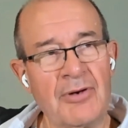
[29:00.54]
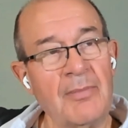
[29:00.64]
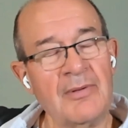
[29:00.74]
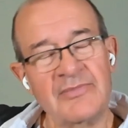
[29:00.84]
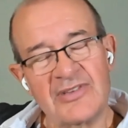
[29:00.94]

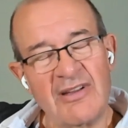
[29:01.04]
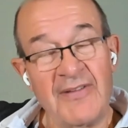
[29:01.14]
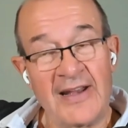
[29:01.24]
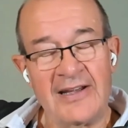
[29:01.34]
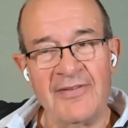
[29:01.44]
problems
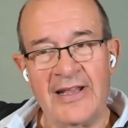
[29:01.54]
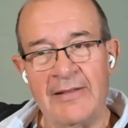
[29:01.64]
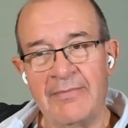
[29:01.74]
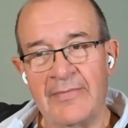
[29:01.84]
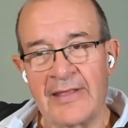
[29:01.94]

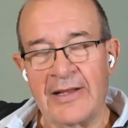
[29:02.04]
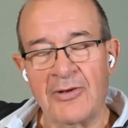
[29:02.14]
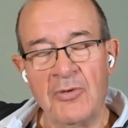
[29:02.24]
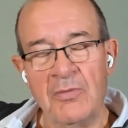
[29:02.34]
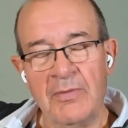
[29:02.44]
effectively they
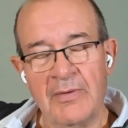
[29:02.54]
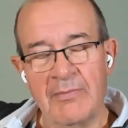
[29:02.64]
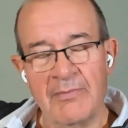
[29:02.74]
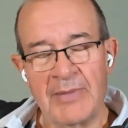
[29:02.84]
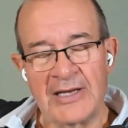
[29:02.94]
call
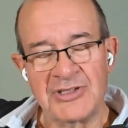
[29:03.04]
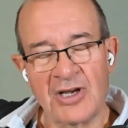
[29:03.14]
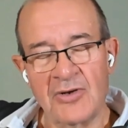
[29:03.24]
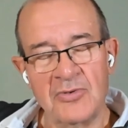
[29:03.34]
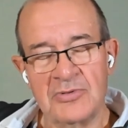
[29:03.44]

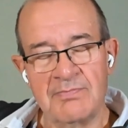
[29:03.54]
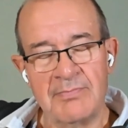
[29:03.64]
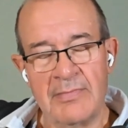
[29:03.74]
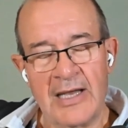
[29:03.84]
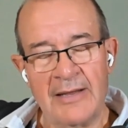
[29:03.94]
Blanchard calls
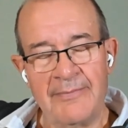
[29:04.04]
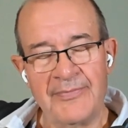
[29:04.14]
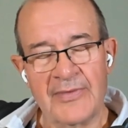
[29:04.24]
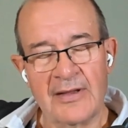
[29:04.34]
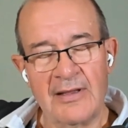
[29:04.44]

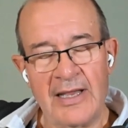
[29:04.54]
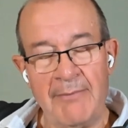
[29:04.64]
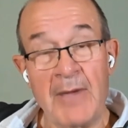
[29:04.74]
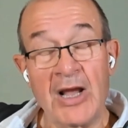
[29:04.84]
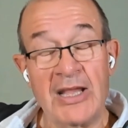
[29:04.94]
um,
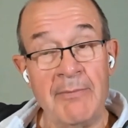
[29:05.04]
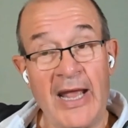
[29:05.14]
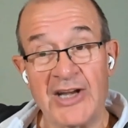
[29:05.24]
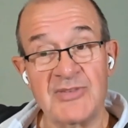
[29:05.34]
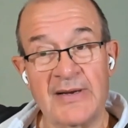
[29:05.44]
it monkey
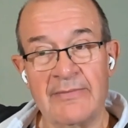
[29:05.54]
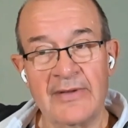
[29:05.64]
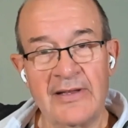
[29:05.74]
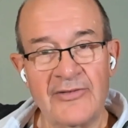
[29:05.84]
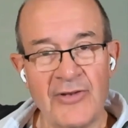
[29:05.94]
management.
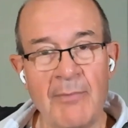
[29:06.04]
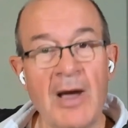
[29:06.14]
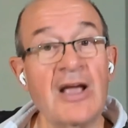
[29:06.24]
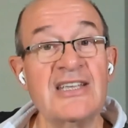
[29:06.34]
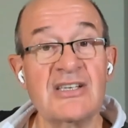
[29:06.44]
So
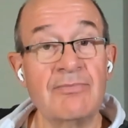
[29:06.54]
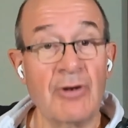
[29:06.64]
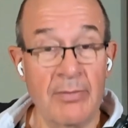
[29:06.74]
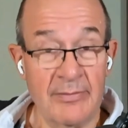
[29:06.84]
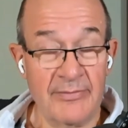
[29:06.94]
monkeys are
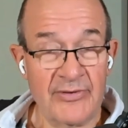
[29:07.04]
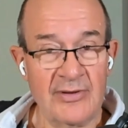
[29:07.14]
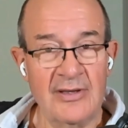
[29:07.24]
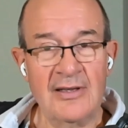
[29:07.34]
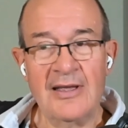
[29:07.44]
problems,
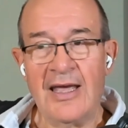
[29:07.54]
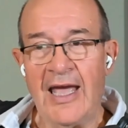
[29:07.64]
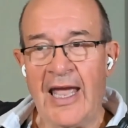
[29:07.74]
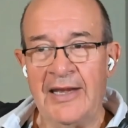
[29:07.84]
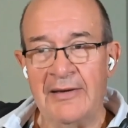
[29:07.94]

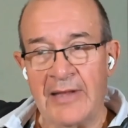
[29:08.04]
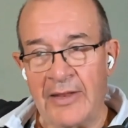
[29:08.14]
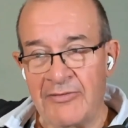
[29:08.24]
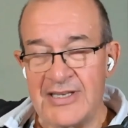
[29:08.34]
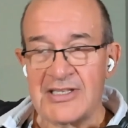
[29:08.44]
and
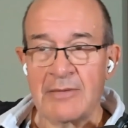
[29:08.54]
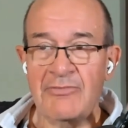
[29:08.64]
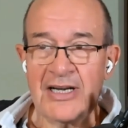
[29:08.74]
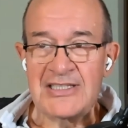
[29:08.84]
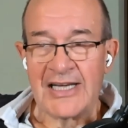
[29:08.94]
and the reason
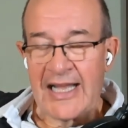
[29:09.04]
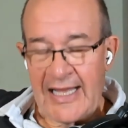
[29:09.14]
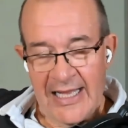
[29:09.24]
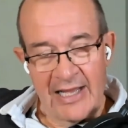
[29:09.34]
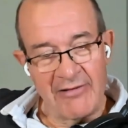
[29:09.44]
I'm raising
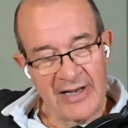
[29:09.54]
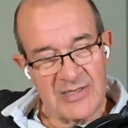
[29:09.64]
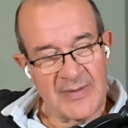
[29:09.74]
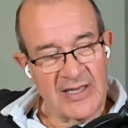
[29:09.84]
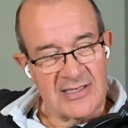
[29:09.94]
it here
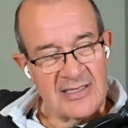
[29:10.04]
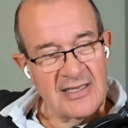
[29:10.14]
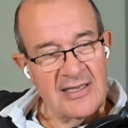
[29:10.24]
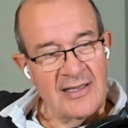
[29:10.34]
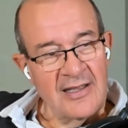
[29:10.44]
is because
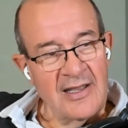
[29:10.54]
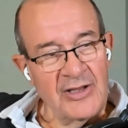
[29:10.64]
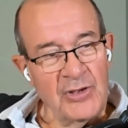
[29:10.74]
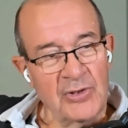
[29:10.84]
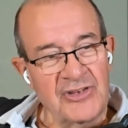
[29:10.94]

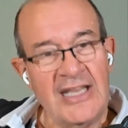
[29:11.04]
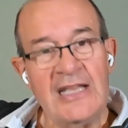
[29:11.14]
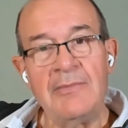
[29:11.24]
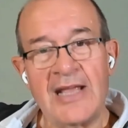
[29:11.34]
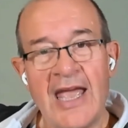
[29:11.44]
your
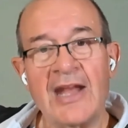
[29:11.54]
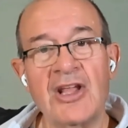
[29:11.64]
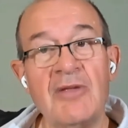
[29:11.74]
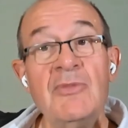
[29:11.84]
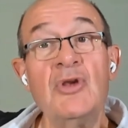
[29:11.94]
team
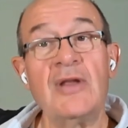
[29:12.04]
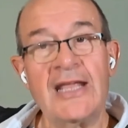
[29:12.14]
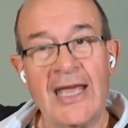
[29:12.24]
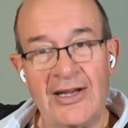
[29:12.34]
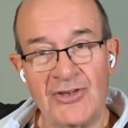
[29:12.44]
can
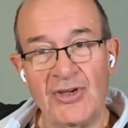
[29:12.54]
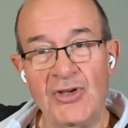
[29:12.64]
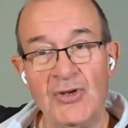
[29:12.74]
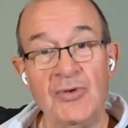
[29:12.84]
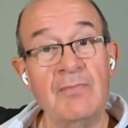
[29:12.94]
communicate to
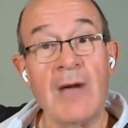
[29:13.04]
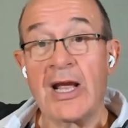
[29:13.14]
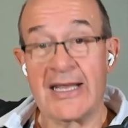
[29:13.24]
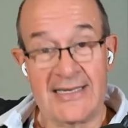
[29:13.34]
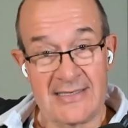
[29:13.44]
you
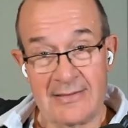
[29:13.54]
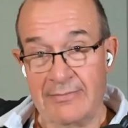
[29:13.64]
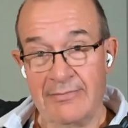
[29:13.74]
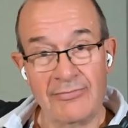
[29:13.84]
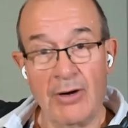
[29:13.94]
monkeys
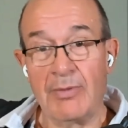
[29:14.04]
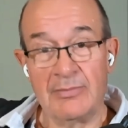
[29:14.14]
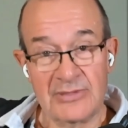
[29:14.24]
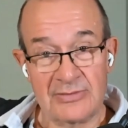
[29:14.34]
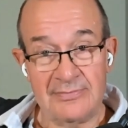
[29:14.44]

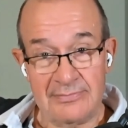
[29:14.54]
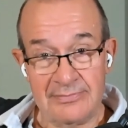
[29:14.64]
problems.